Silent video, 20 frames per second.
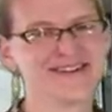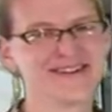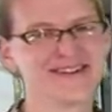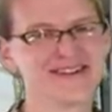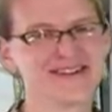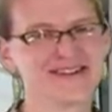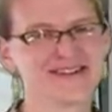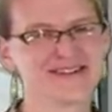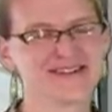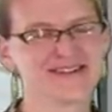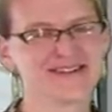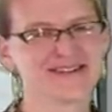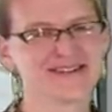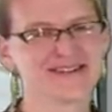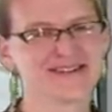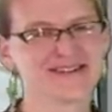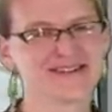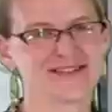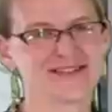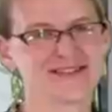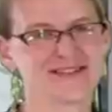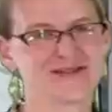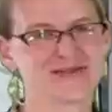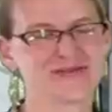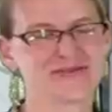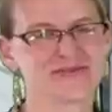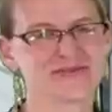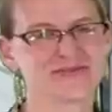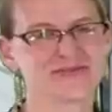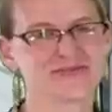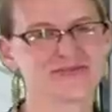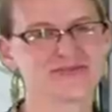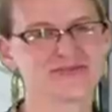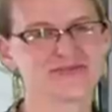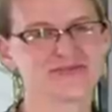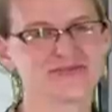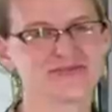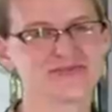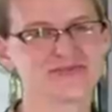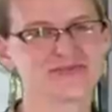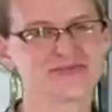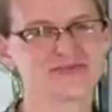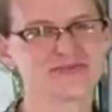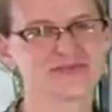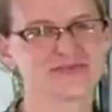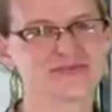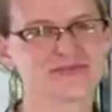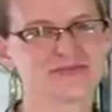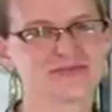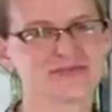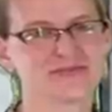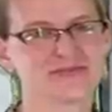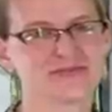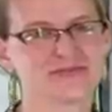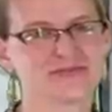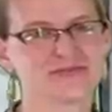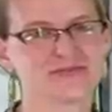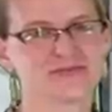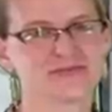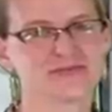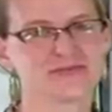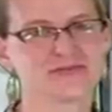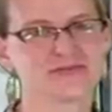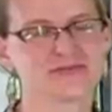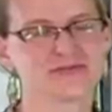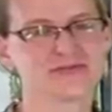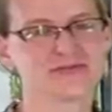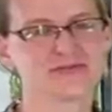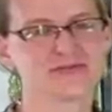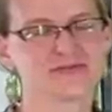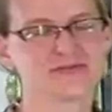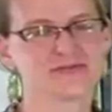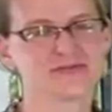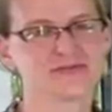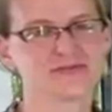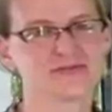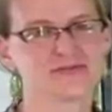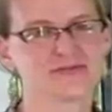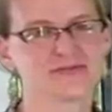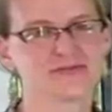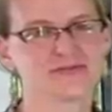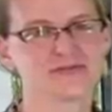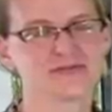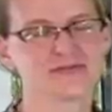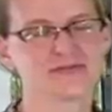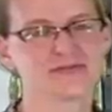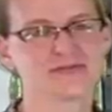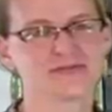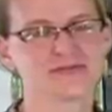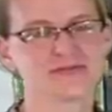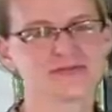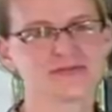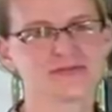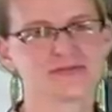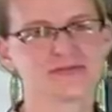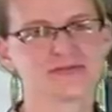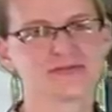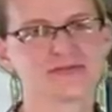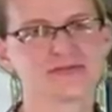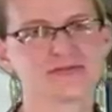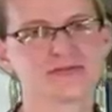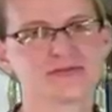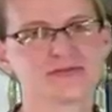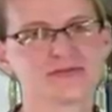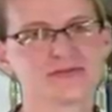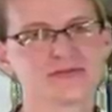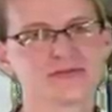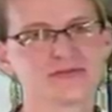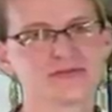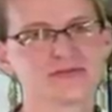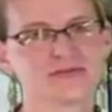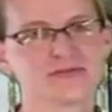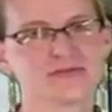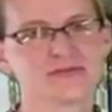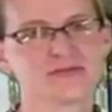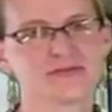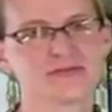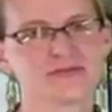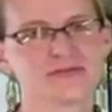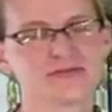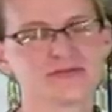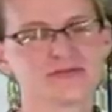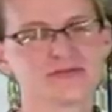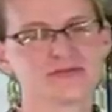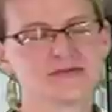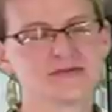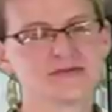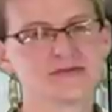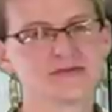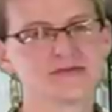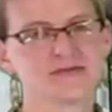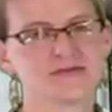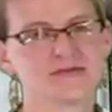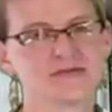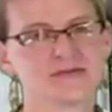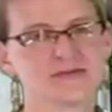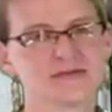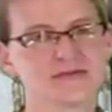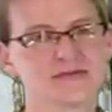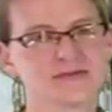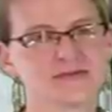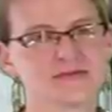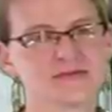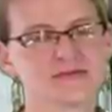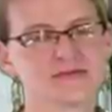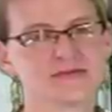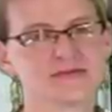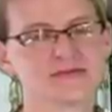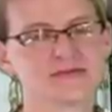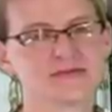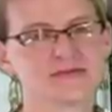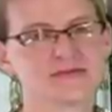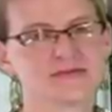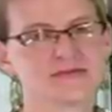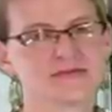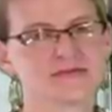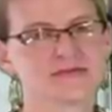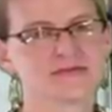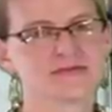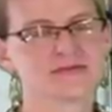(not speaking)